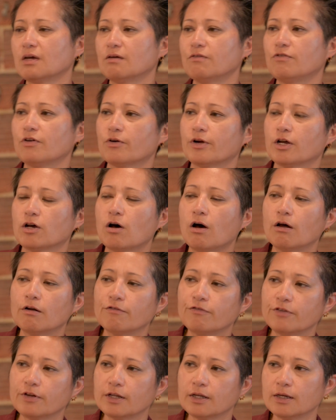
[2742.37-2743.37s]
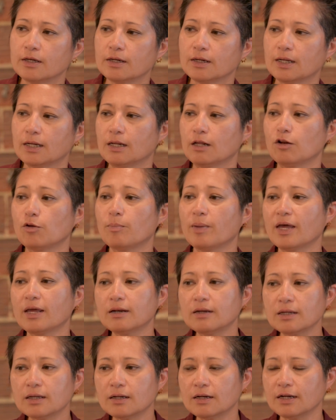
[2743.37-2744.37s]
very confident and
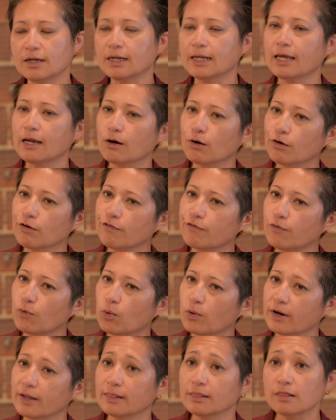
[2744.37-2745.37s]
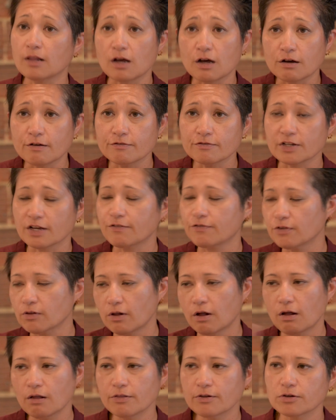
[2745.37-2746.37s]
independent and cared for and loved. I feel
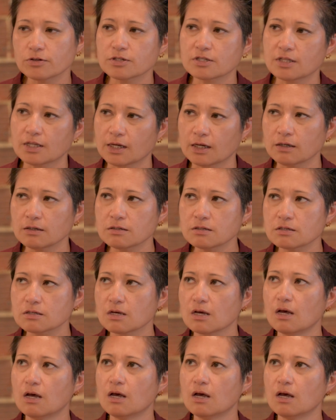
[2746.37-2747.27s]
all those things,